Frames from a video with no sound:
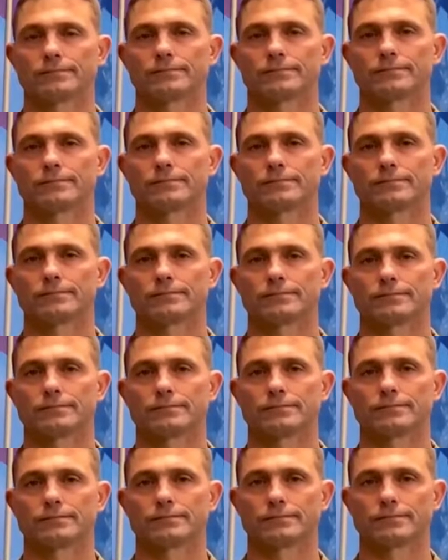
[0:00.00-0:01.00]

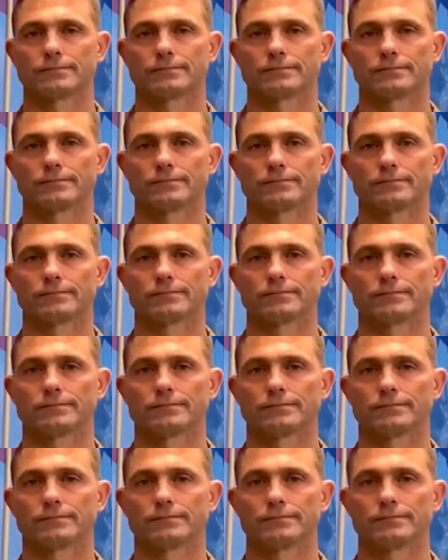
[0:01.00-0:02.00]

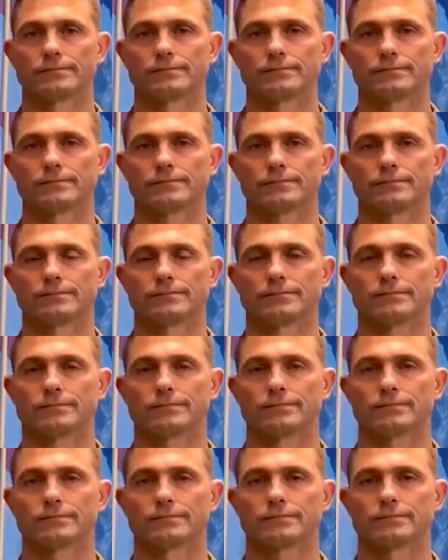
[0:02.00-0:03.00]

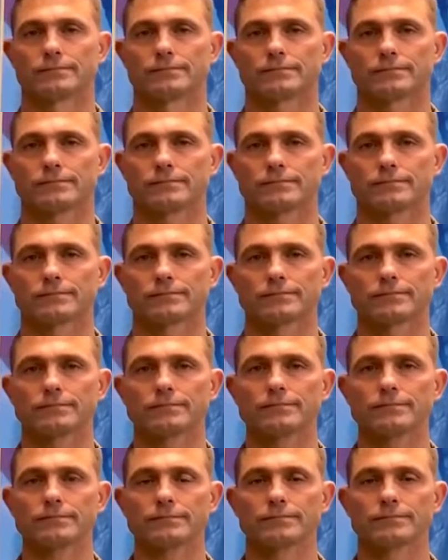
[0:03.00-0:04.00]

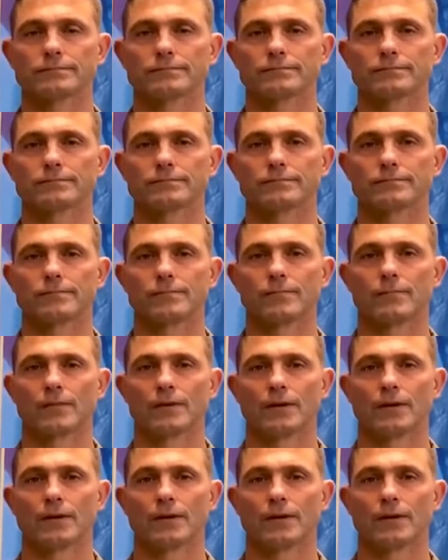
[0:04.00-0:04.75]
The person shown says nothing.